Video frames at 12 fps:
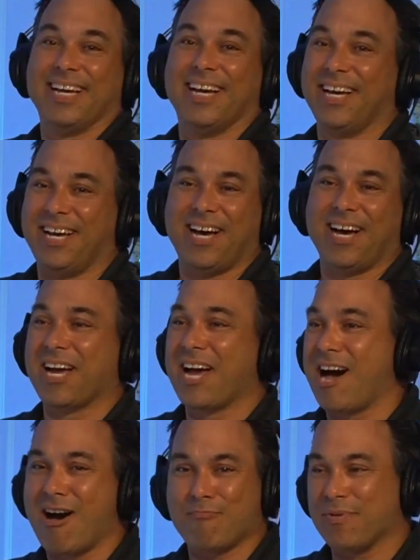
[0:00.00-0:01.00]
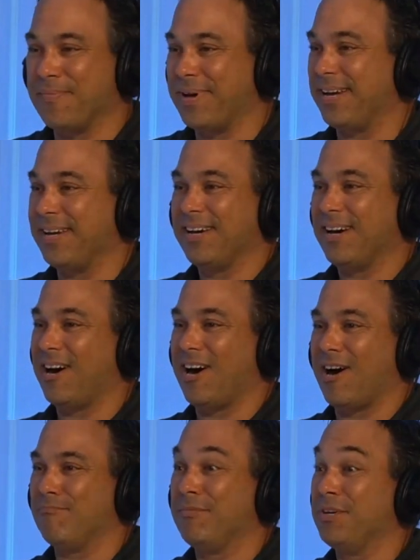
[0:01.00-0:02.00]
A compliment,
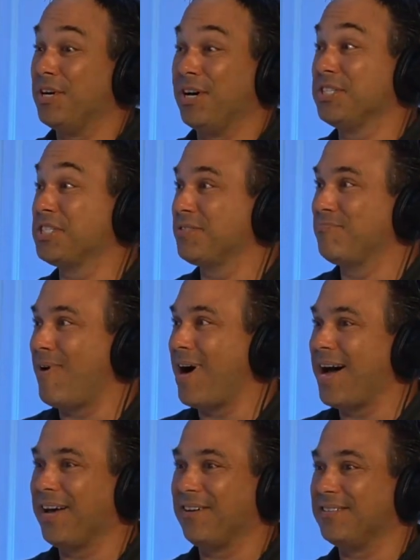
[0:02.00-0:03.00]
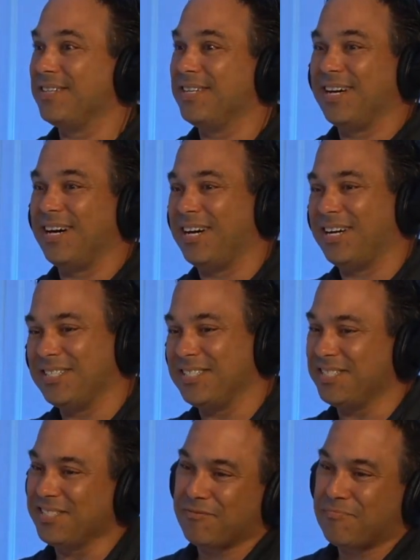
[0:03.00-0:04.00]
a smile,
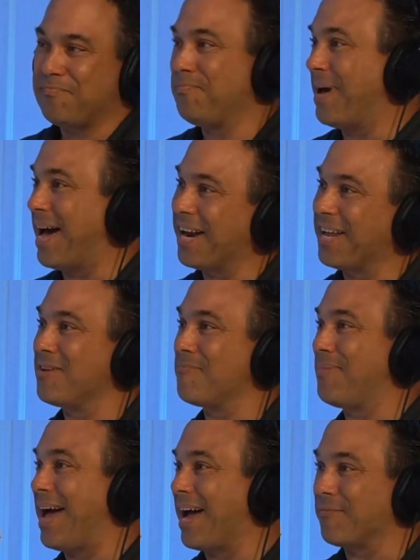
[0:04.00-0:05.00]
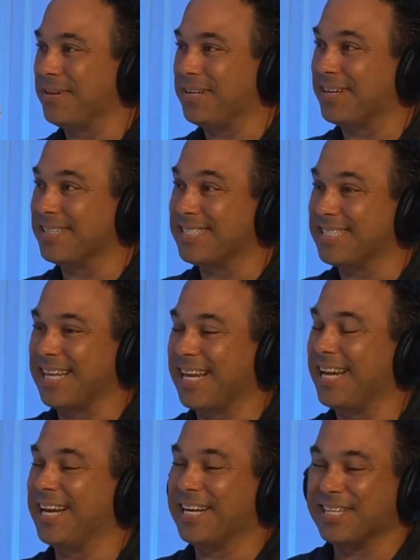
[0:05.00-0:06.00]
a pat on the back when you can see
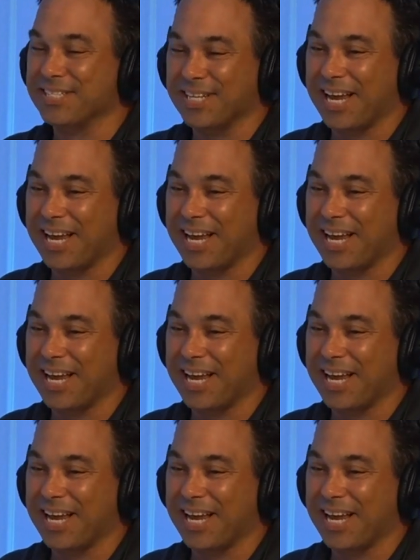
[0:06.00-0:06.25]
they need it.